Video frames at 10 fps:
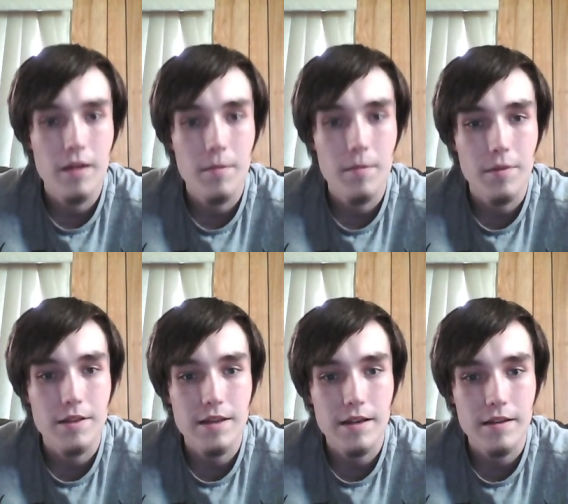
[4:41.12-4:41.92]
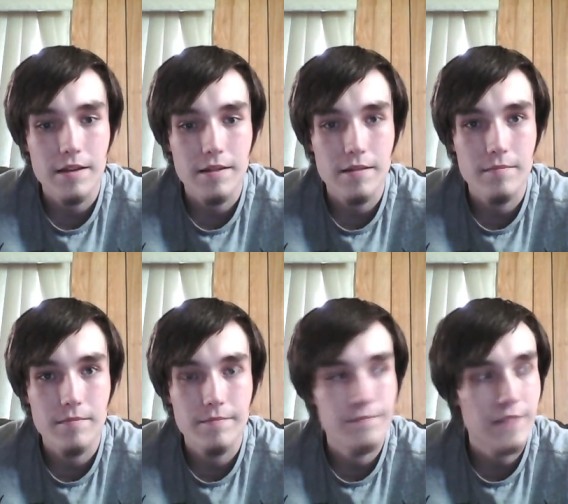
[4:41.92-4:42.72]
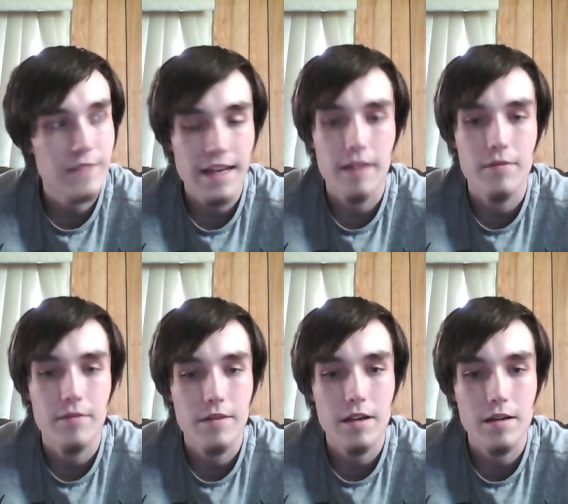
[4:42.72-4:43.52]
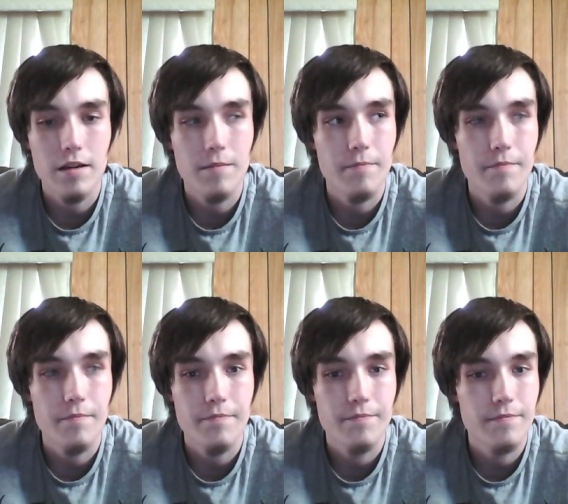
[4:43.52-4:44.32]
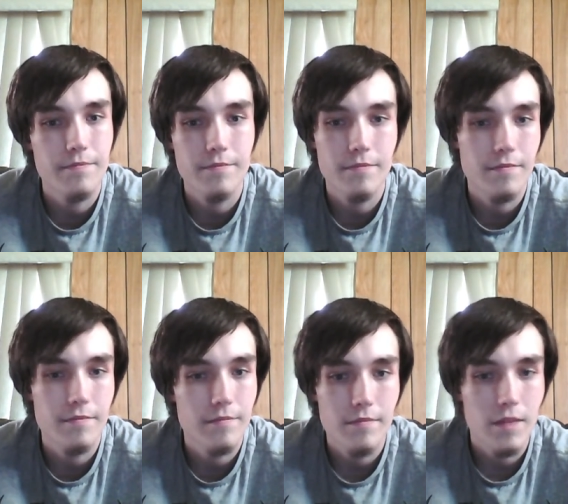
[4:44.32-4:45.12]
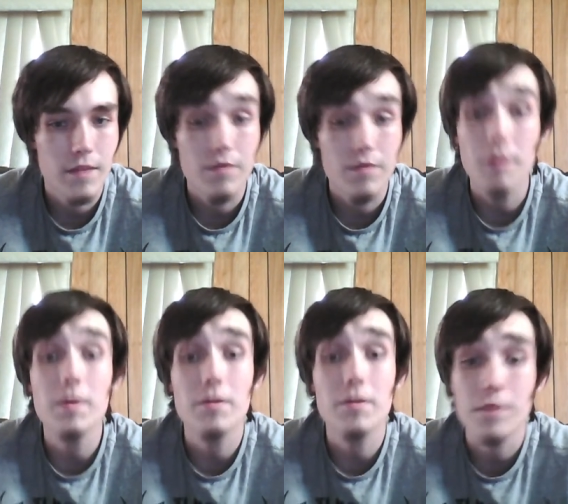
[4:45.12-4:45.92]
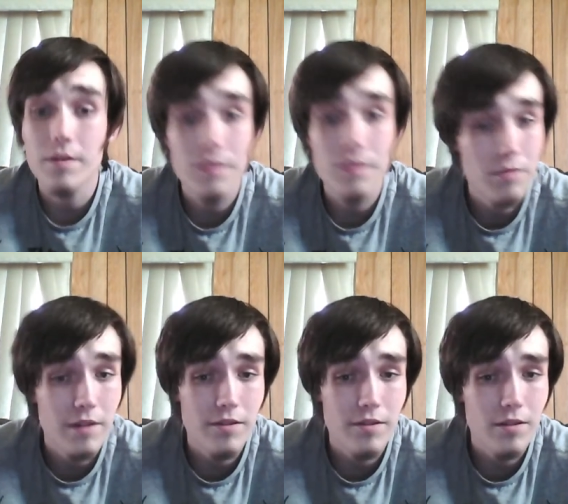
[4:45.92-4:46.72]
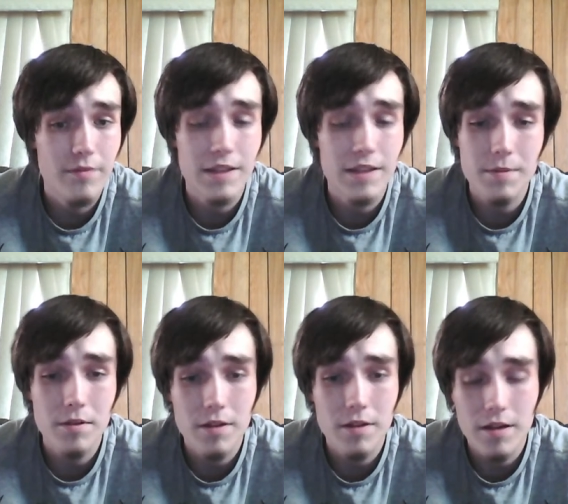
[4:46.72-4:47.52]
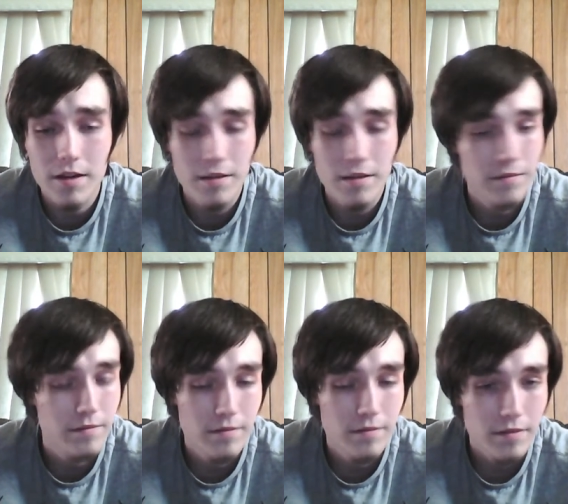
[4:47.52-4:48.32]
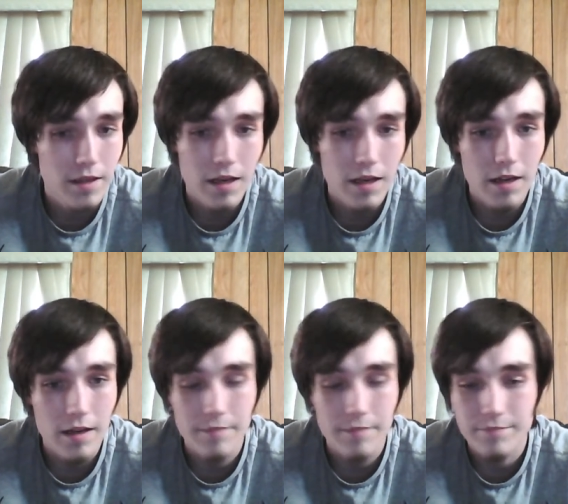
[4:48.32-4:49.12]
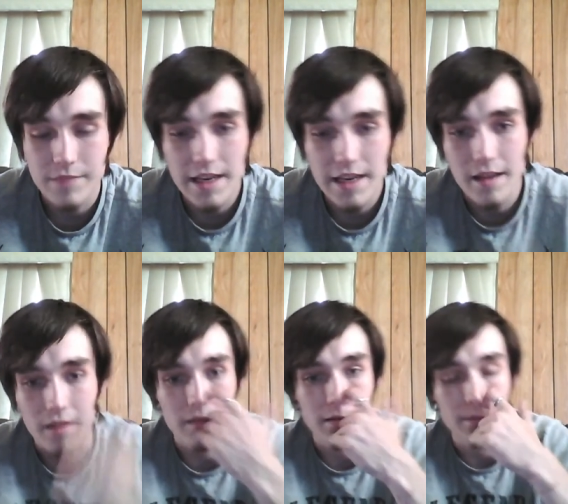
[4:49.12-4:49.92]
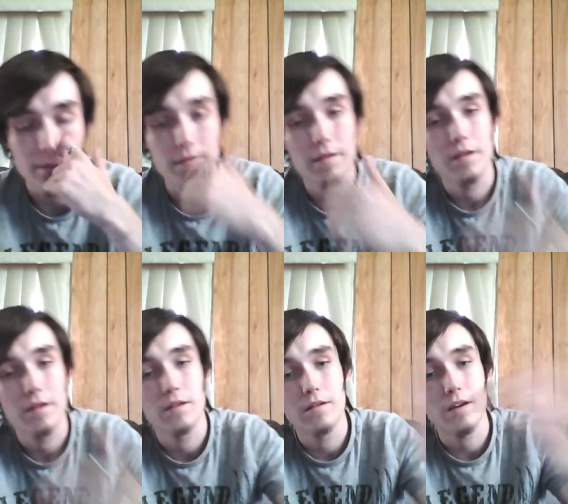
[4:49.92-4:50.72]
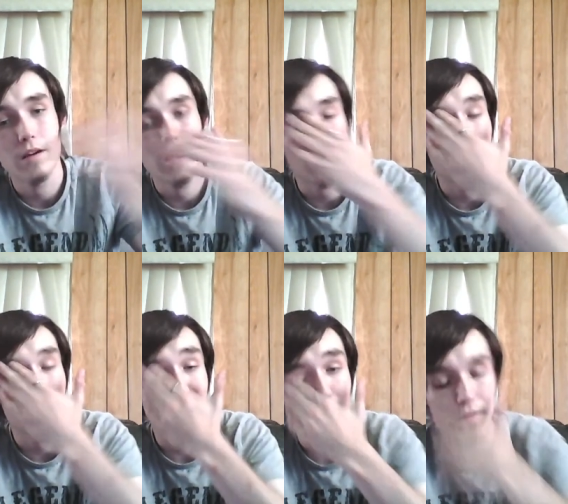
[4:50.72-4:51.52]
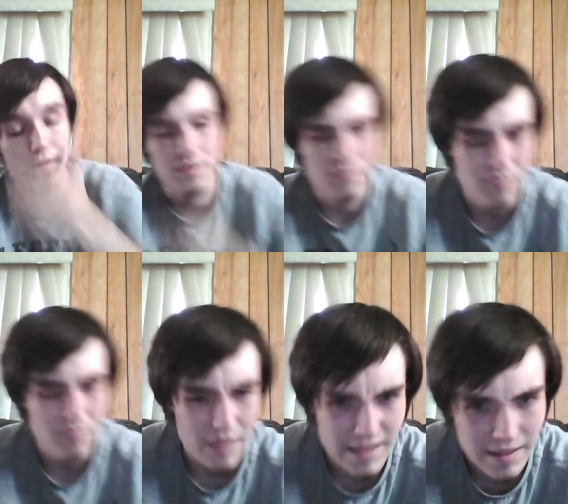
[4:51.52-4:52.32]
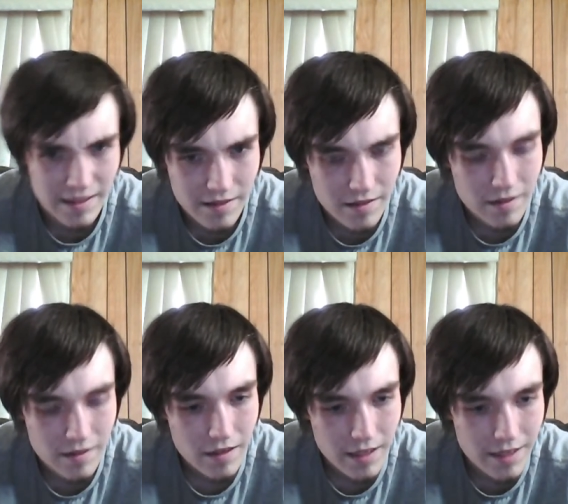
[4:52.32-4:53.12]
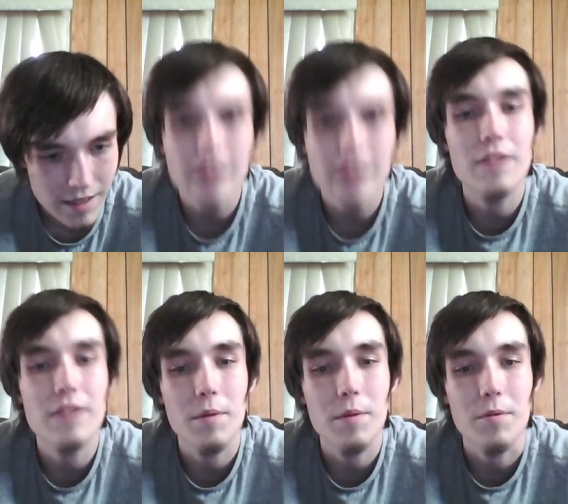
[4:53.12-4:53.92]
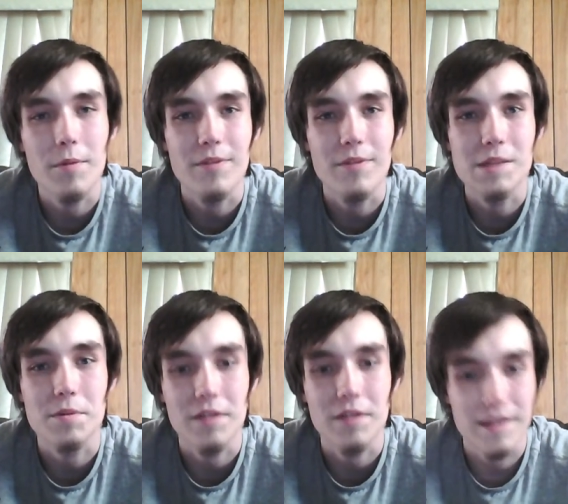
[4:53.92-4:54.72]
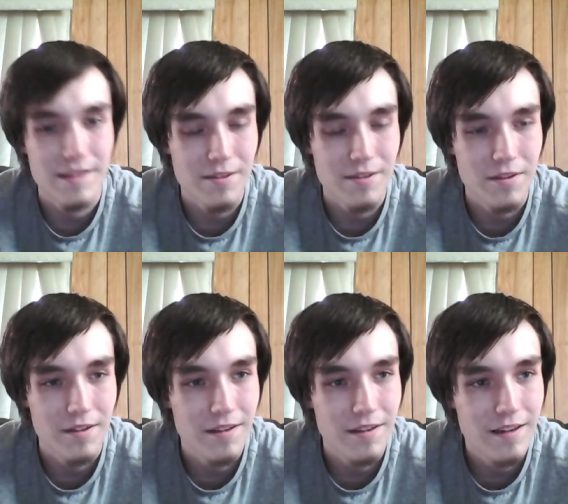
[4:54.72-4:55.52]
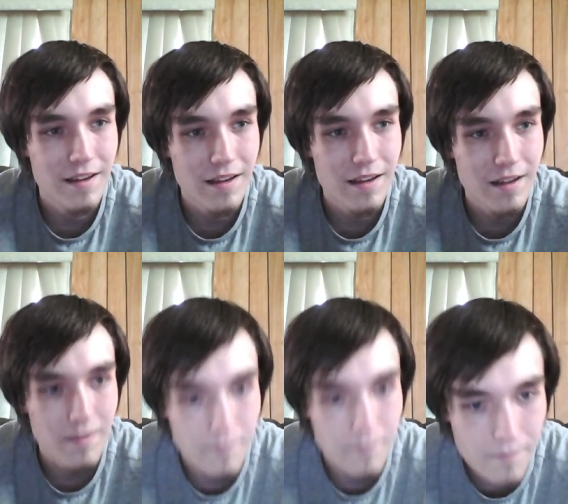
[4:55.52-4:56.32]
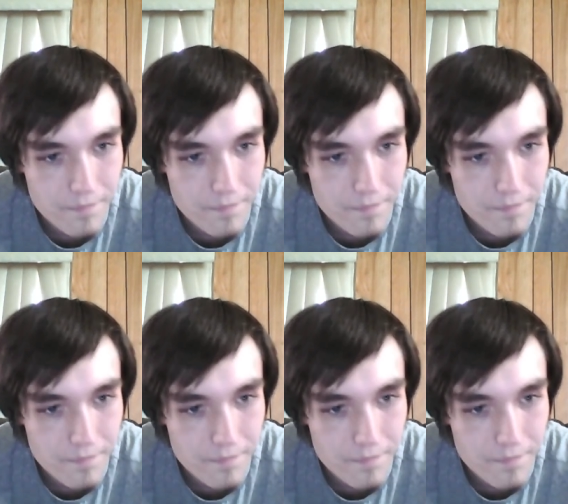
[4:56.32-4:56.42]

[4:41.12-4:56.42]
but uh, yeah, um, follow me on Twitter or whatever, Facebook. Uh, yeah, uh, Facebook is what is it? I gotta, I gotta remember what my Facebook link is. Hold on. Um,